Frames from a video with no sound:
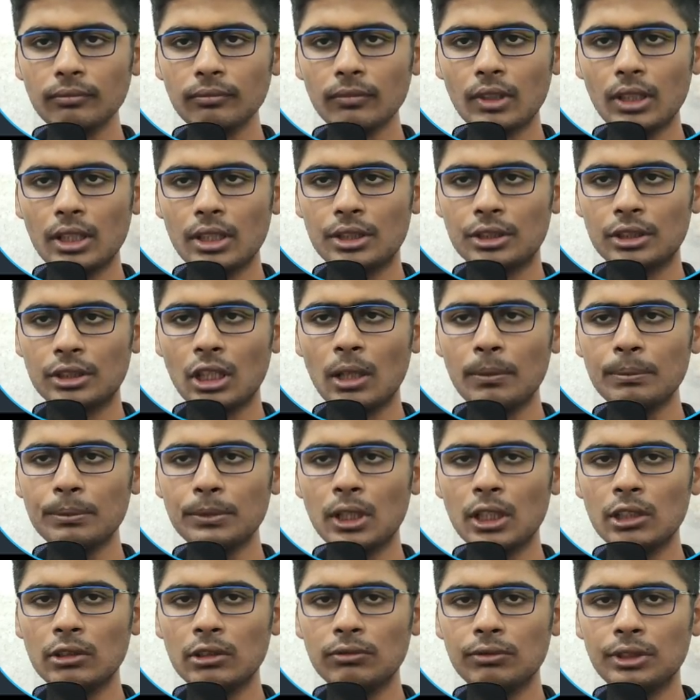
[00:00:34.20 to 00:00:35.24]

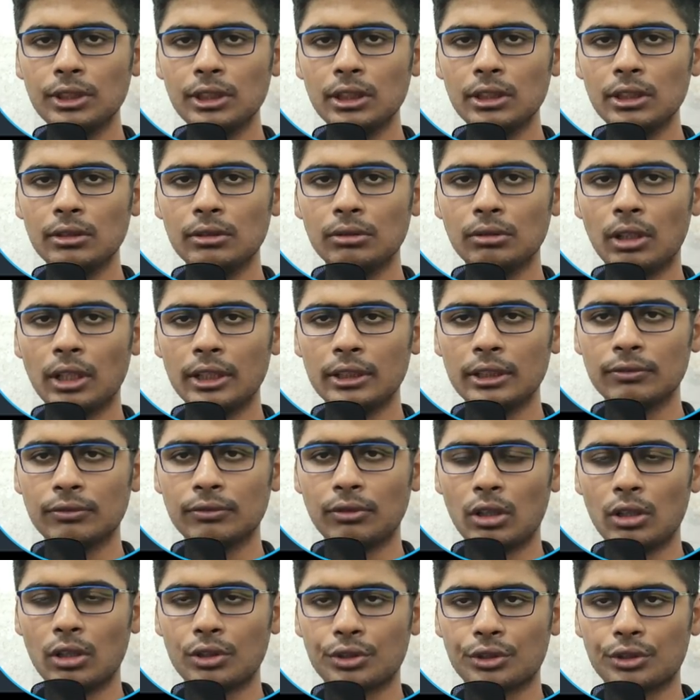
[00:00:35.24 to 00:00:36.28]
Sometimes we write
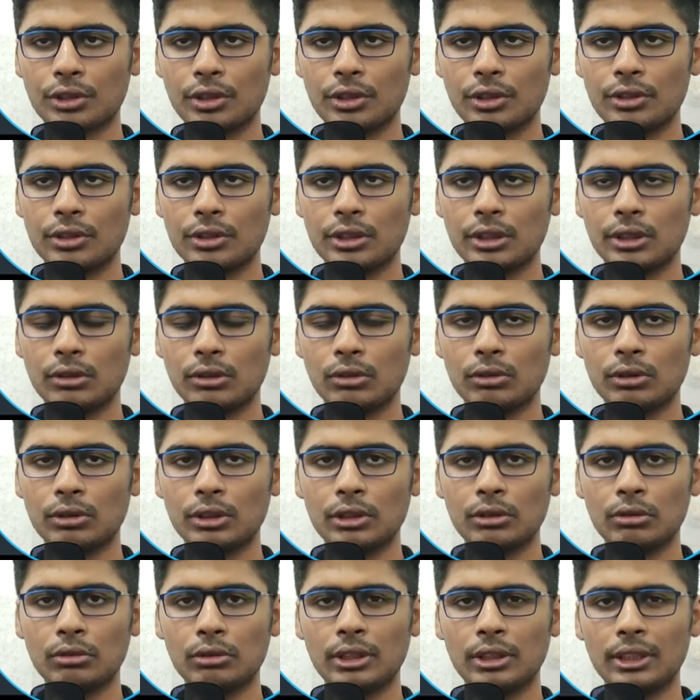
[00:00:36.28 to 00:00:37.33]
functions in order to
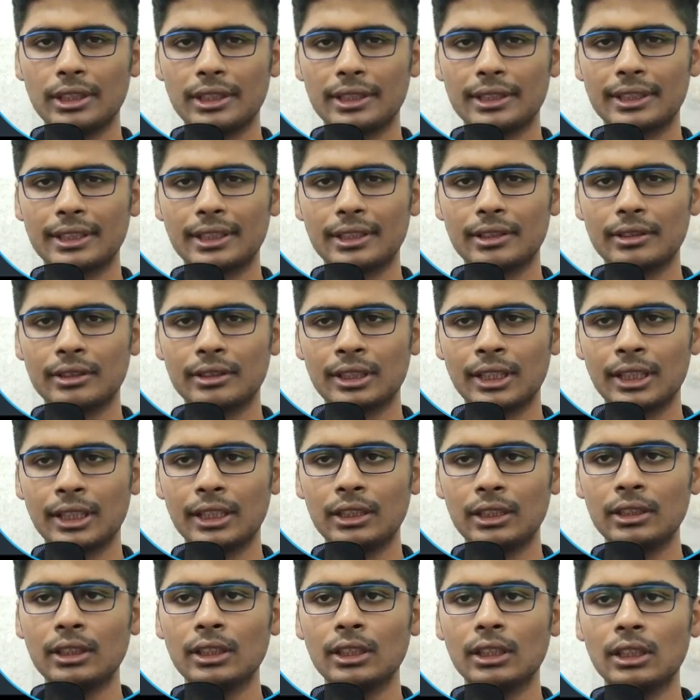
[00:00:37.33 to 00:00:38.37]
get a
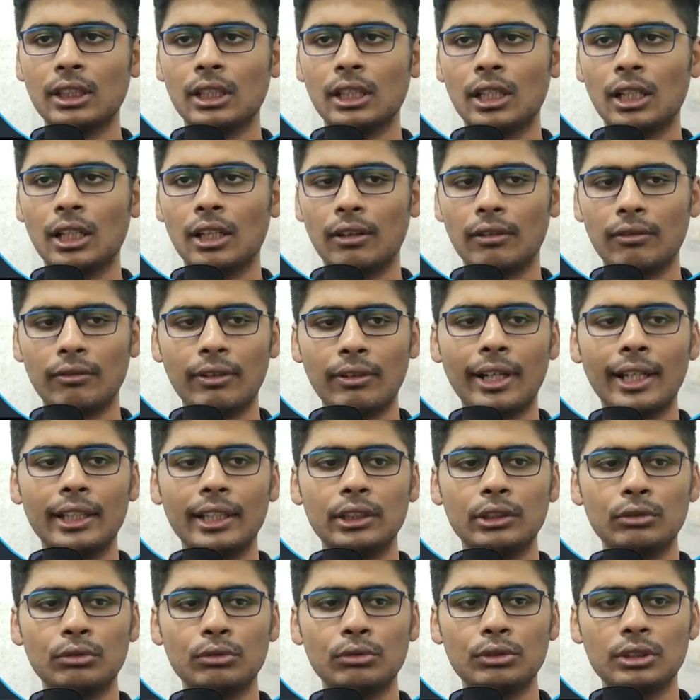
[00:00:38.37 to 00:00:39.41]
certain
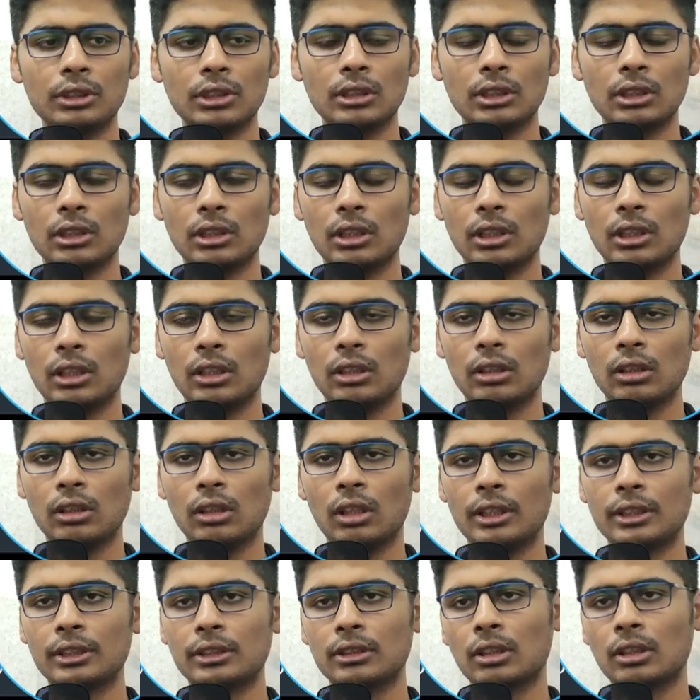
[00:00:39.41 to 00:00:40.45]
values like
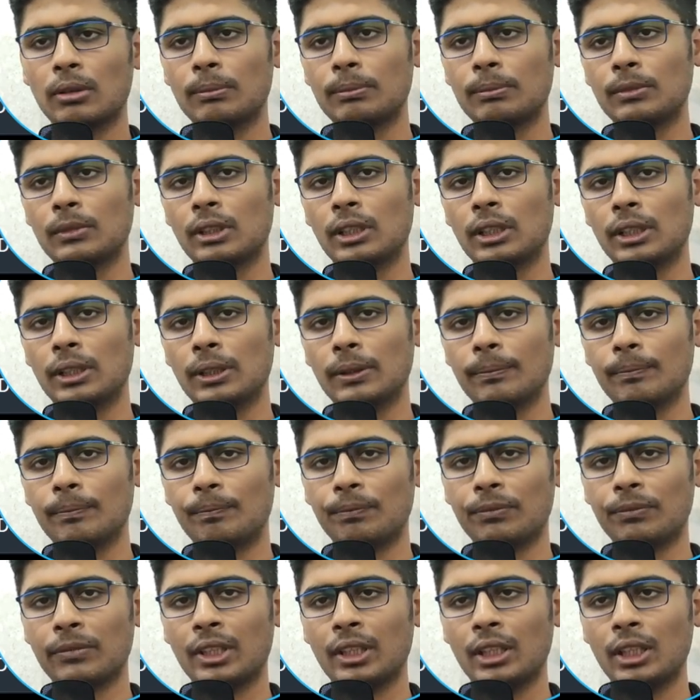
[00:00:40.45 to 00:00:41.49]
some
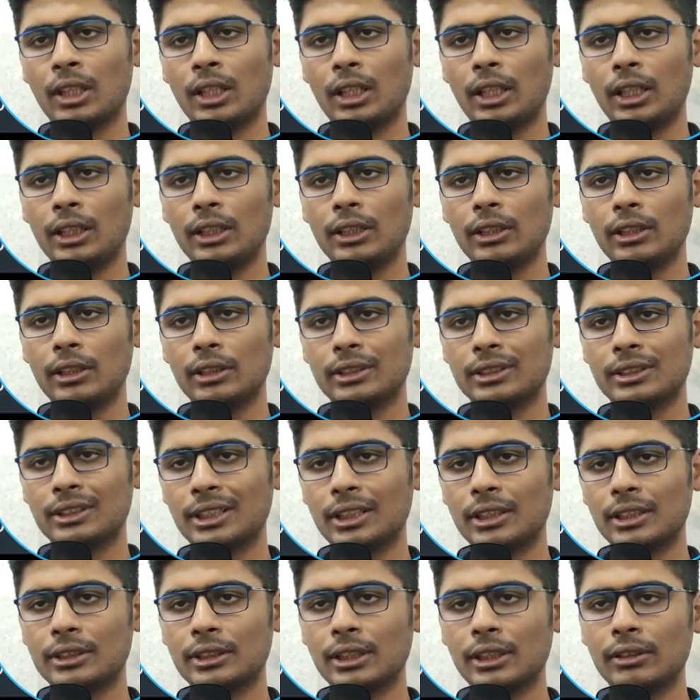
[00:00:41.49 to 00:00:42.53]
in a
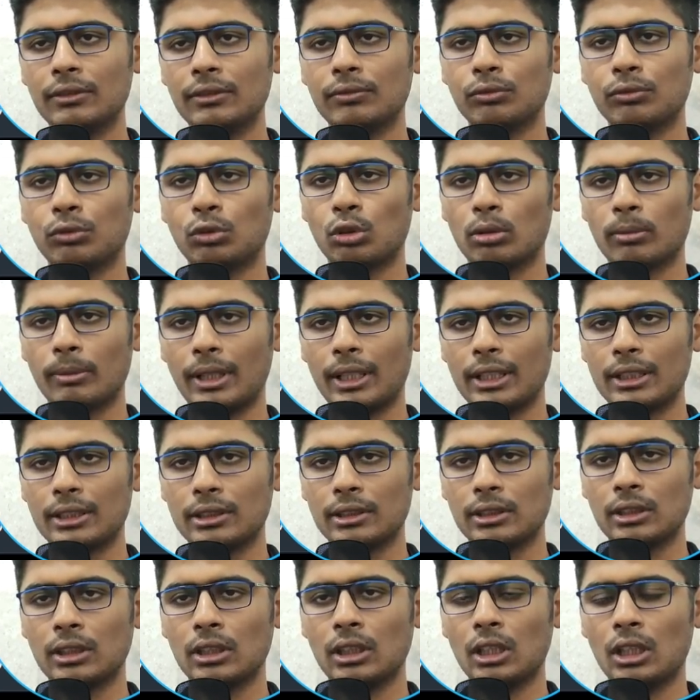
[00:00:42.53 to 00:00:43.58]
certain format.
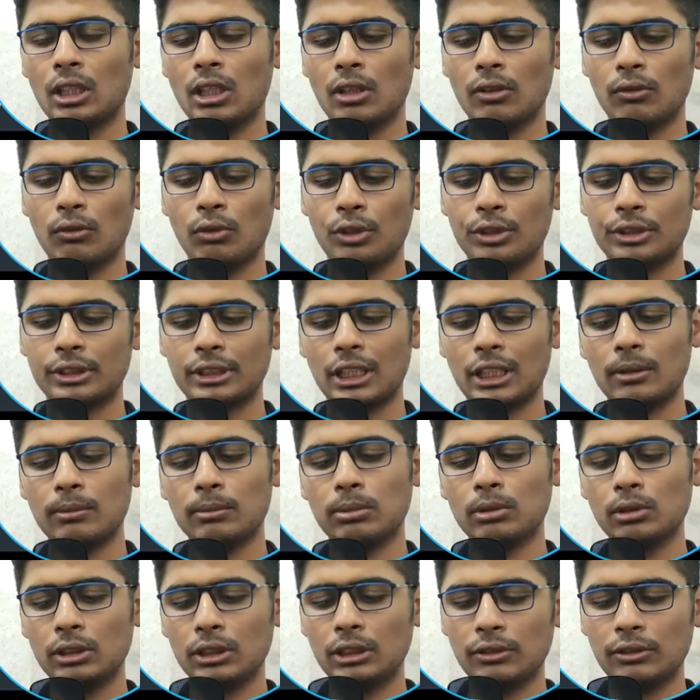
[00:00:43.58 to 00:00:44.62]
For example,
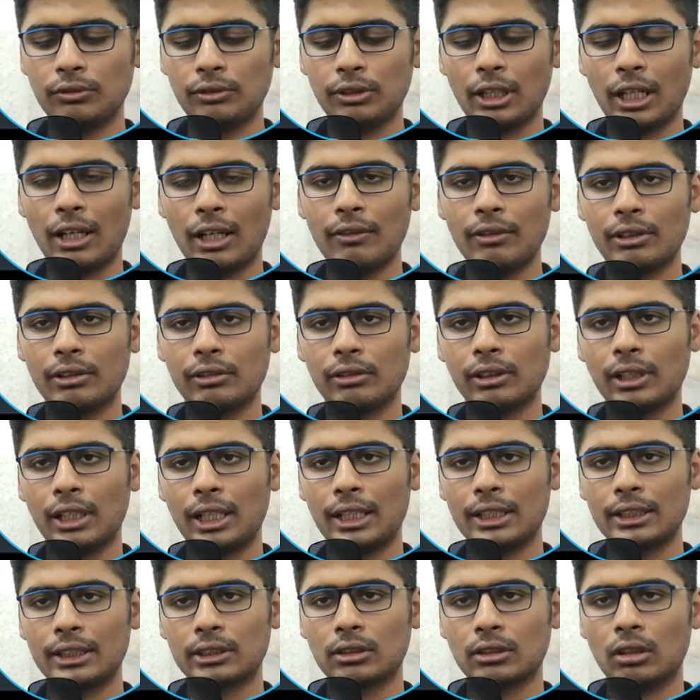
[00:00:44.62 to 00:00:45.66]
if you have a class
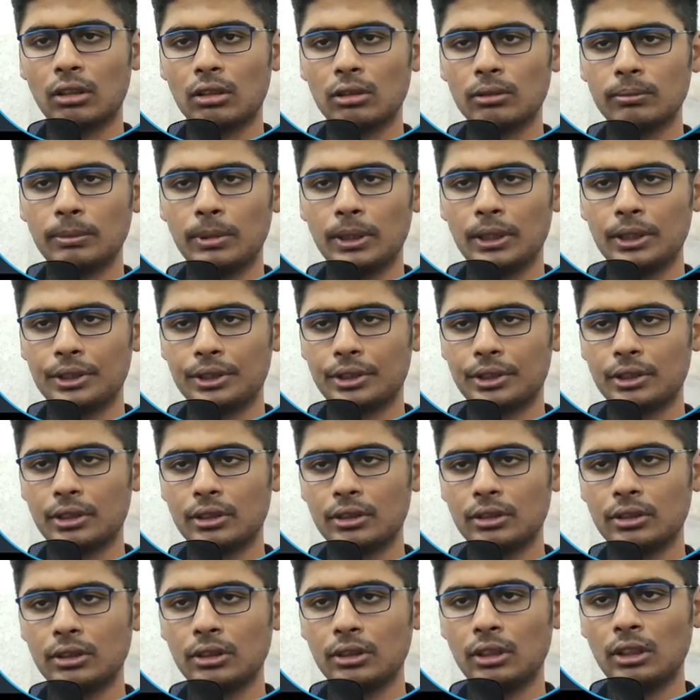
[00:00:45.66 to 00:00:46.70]
called person,
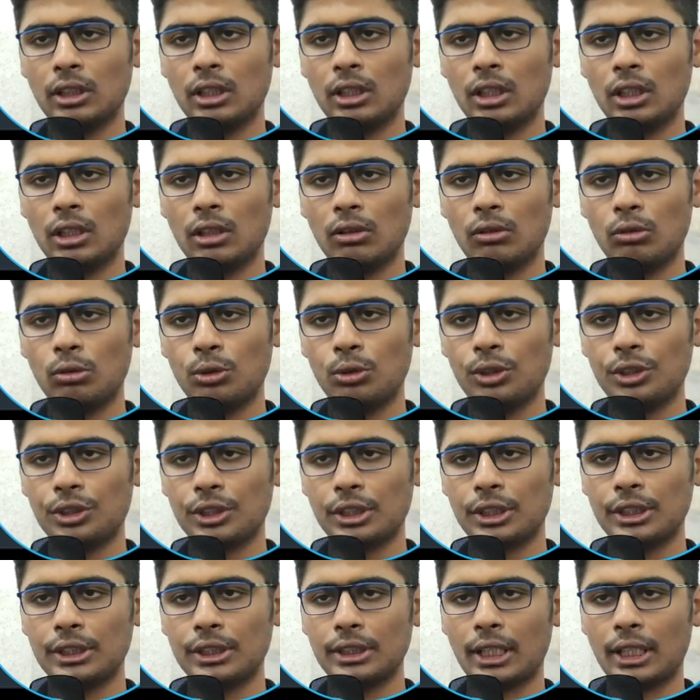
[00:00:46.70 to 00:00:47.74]
which
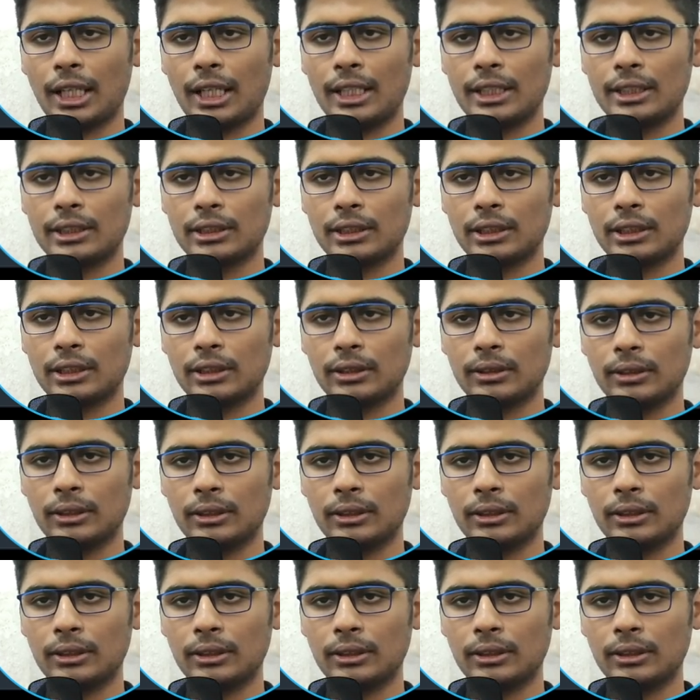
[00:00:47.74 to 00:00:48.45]
is has an